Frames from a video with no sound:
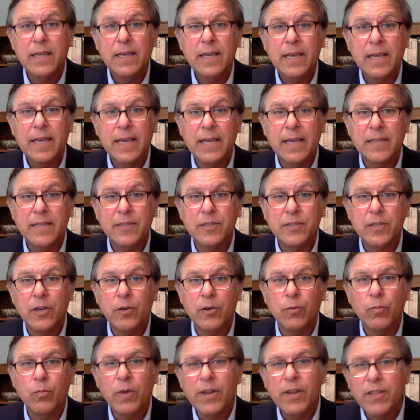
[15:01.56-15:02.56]
And
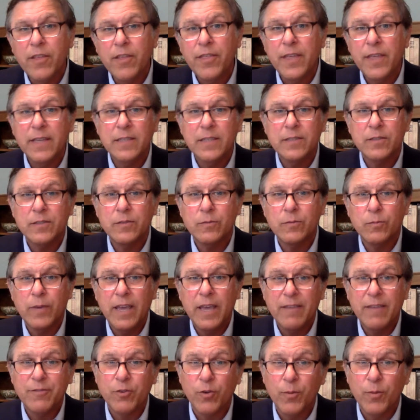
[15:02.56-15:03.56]
so one of the things we
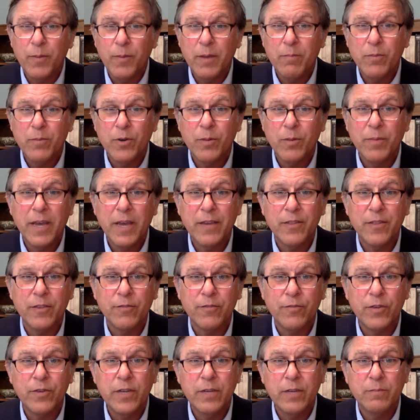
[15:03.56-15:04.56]
have to remember about the
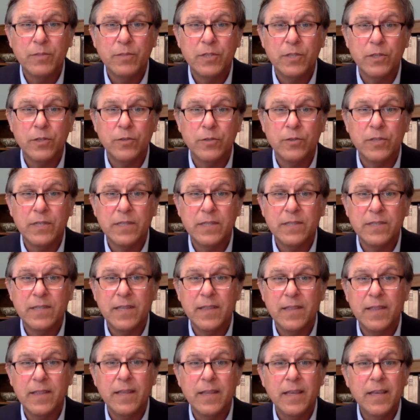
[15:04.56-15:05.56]
freedom suits is
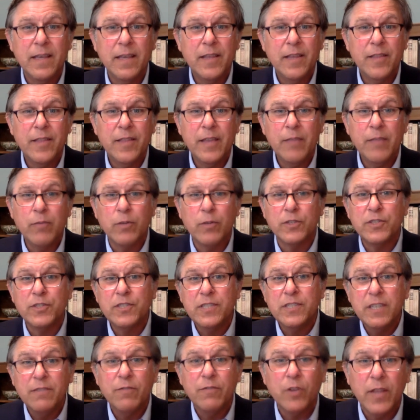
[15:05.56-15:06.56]
that they were
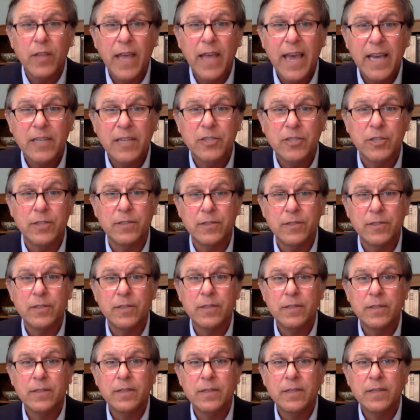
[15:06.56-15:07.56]
civil actions,
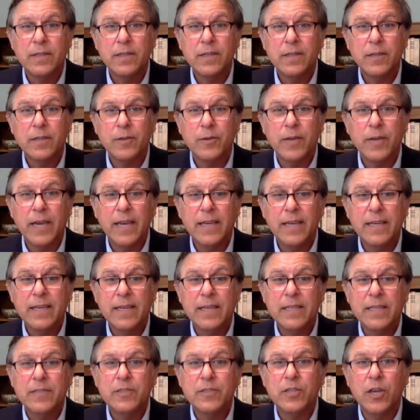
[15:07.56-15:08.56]
okay?
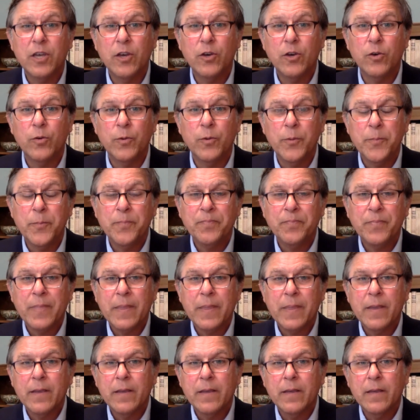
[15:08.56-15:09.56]
So
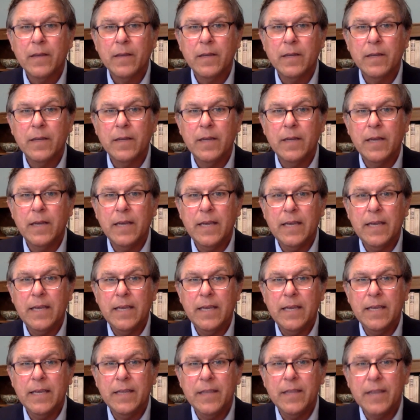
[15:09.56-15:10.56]

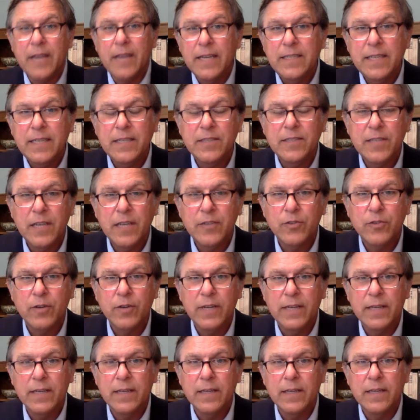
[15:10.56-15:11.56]
in the 19th
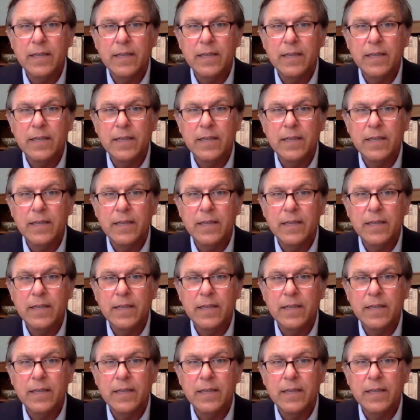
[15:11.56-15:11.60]
century,